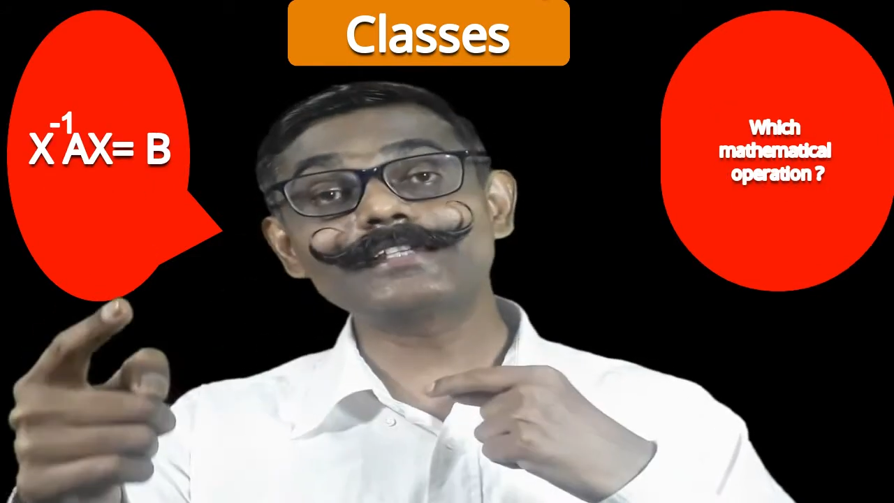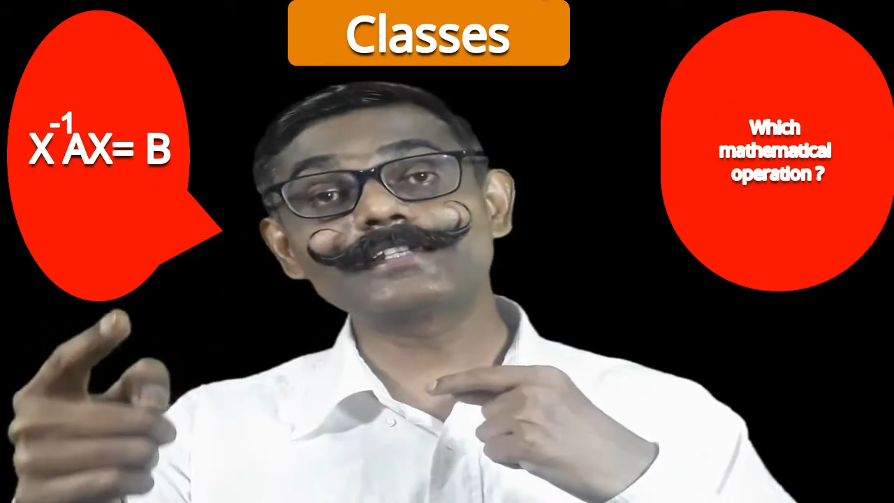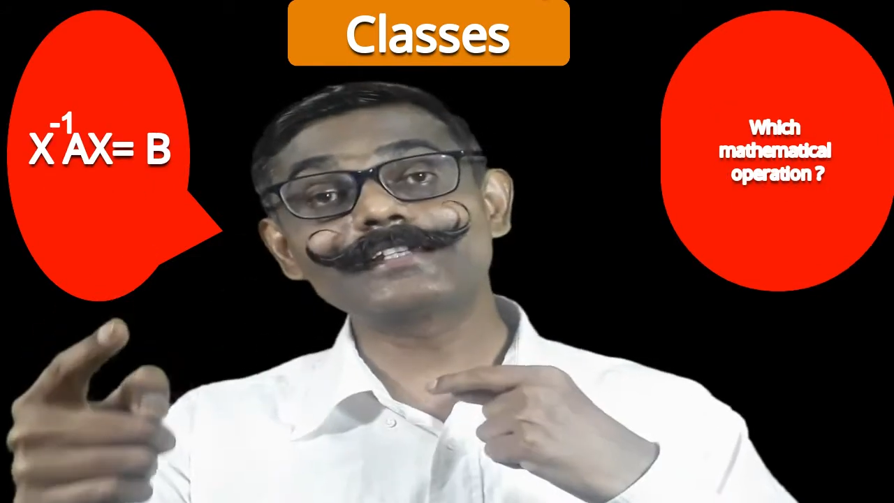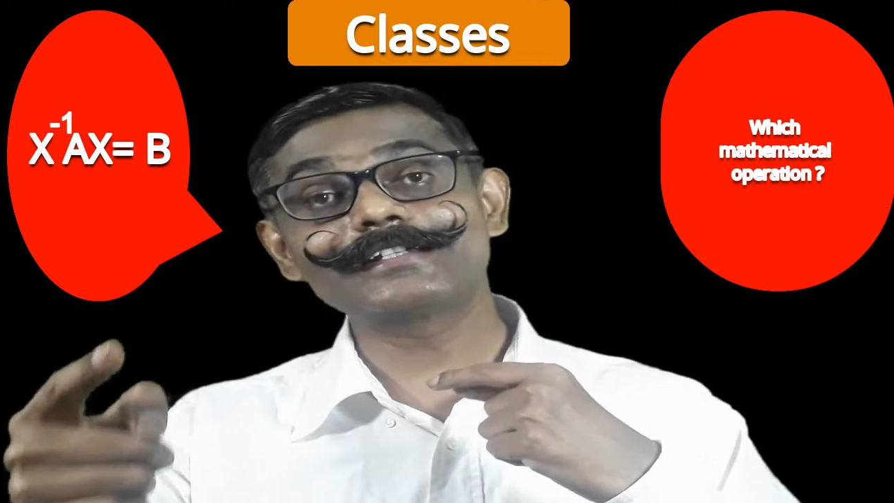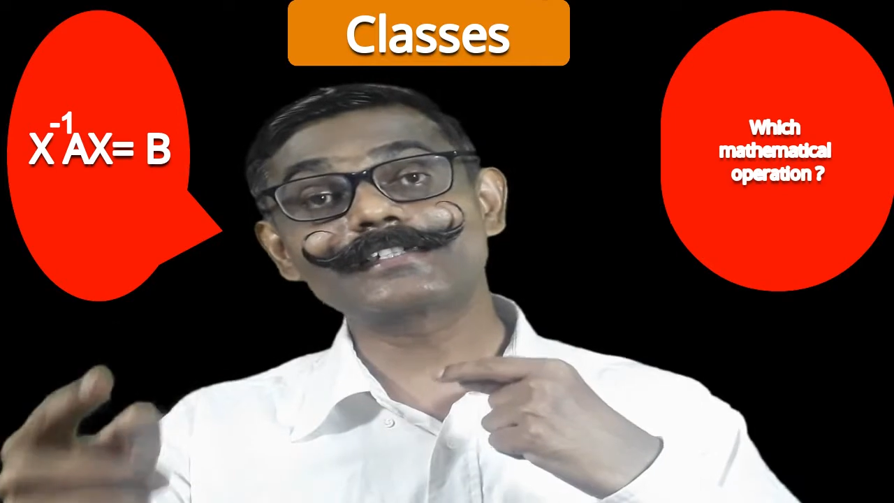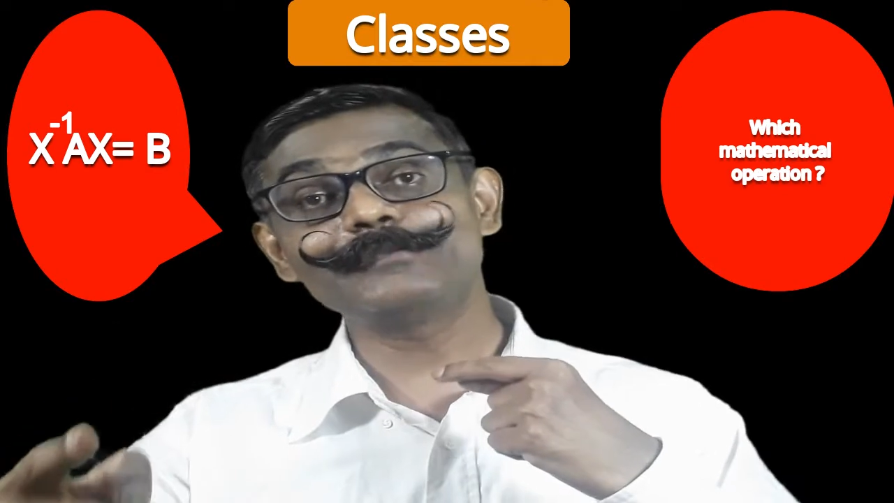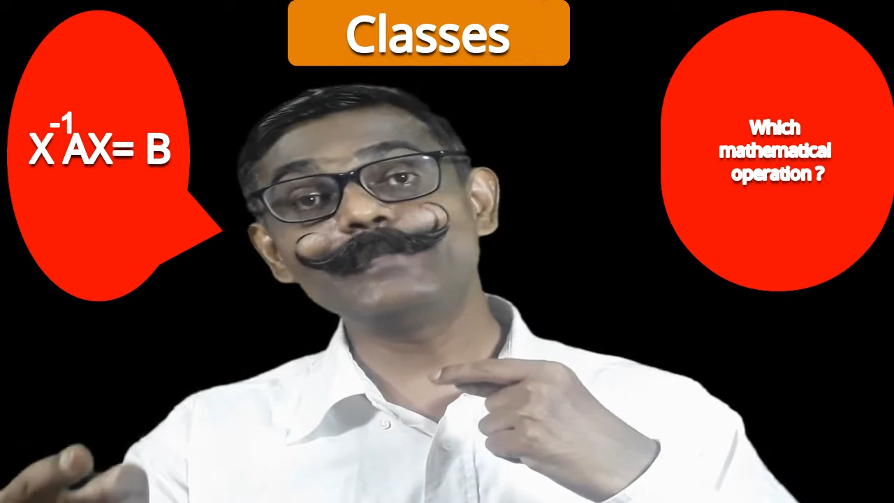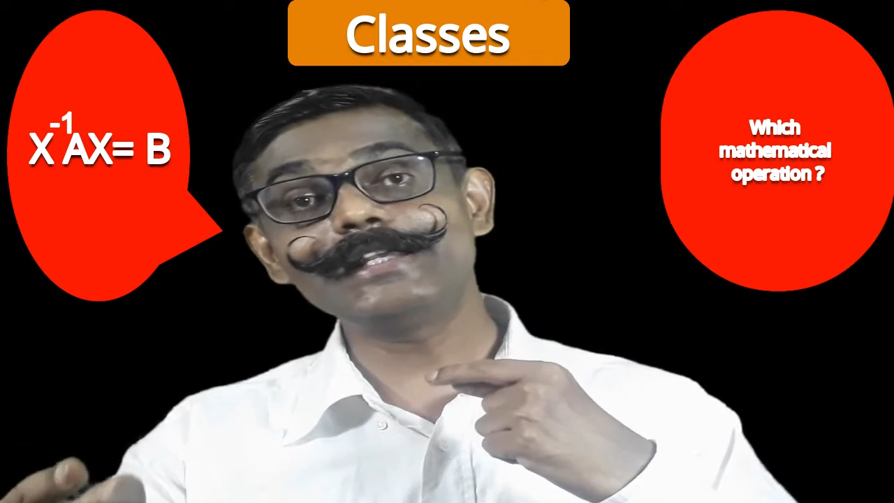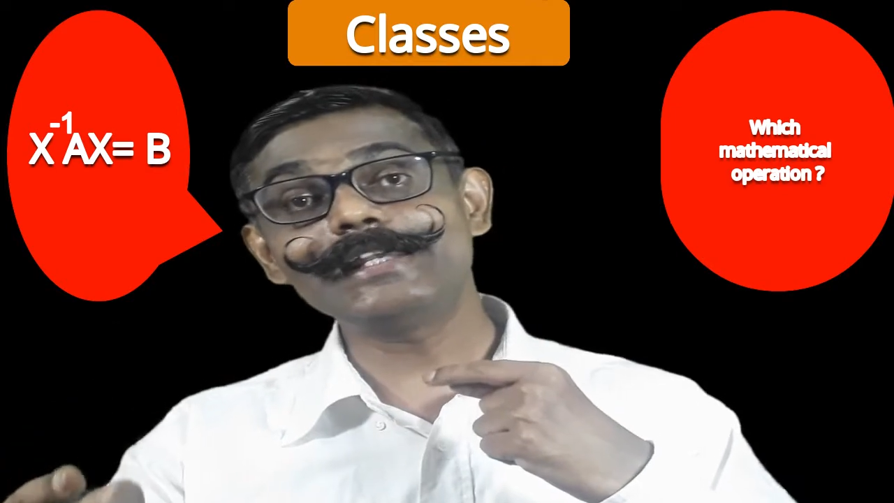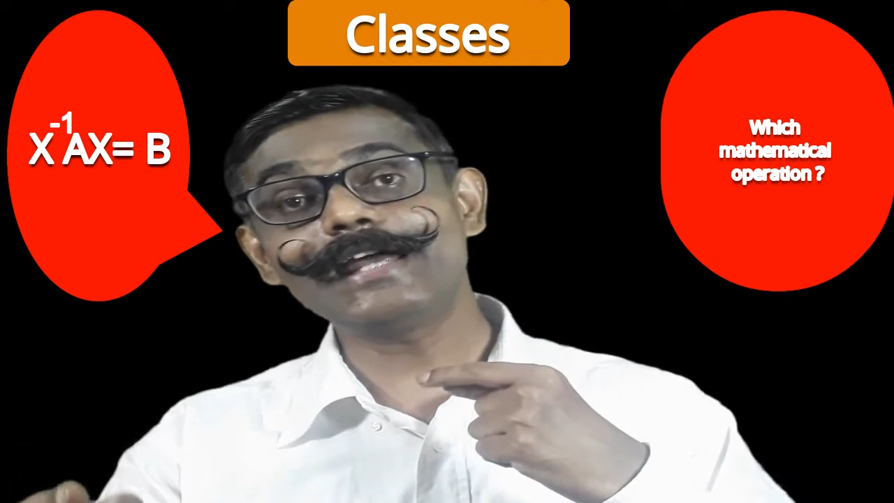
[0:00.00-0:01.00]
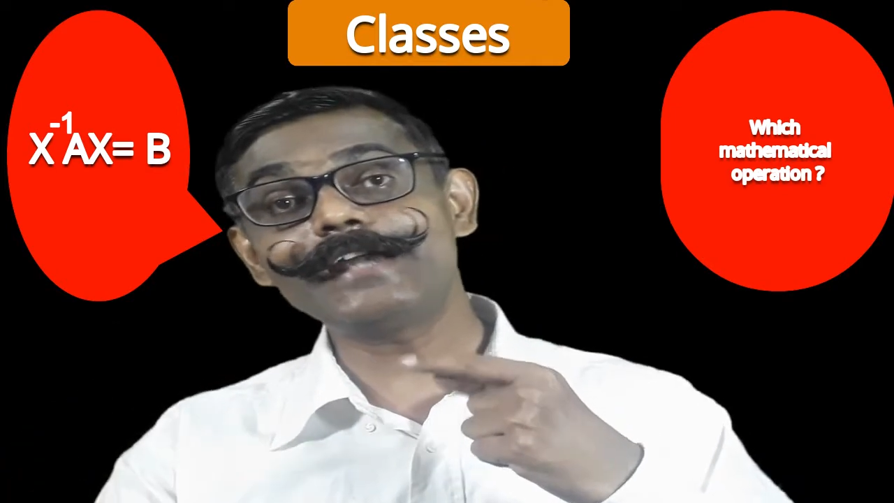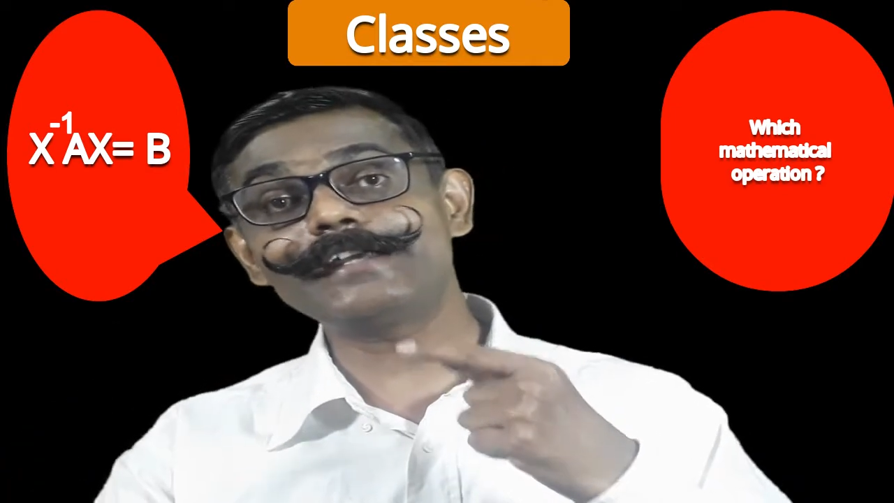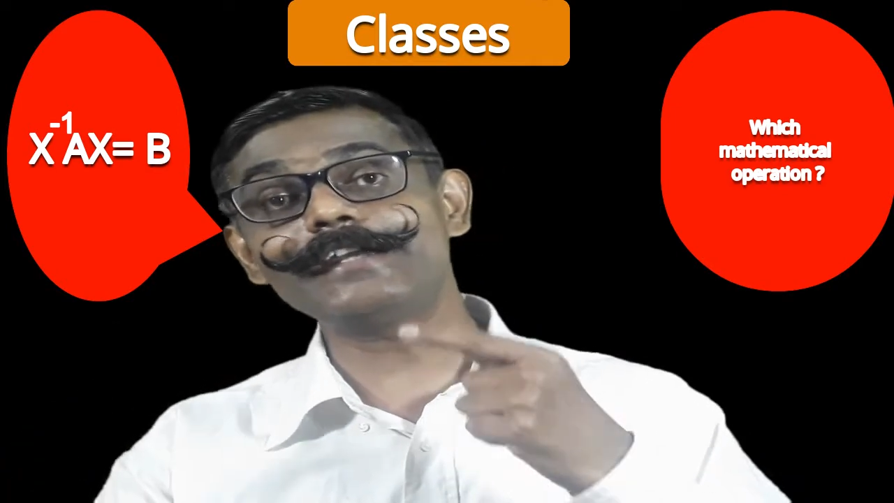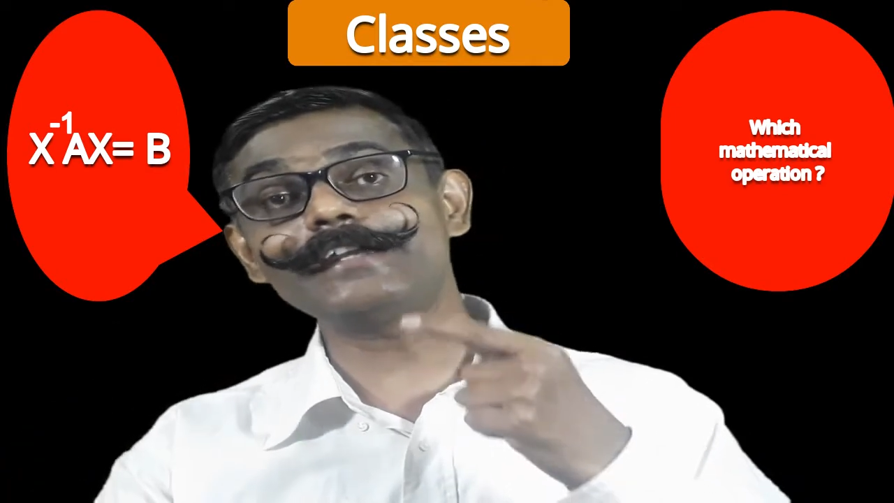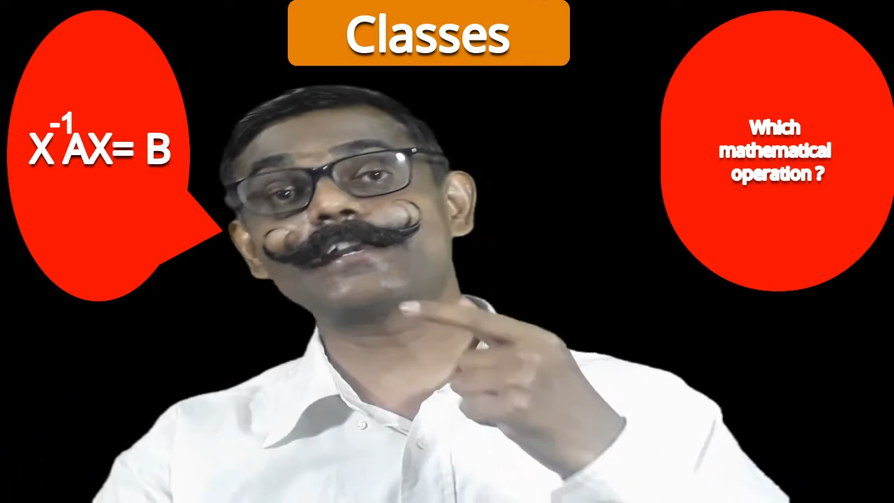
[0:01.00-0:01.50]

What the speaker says: is a similarity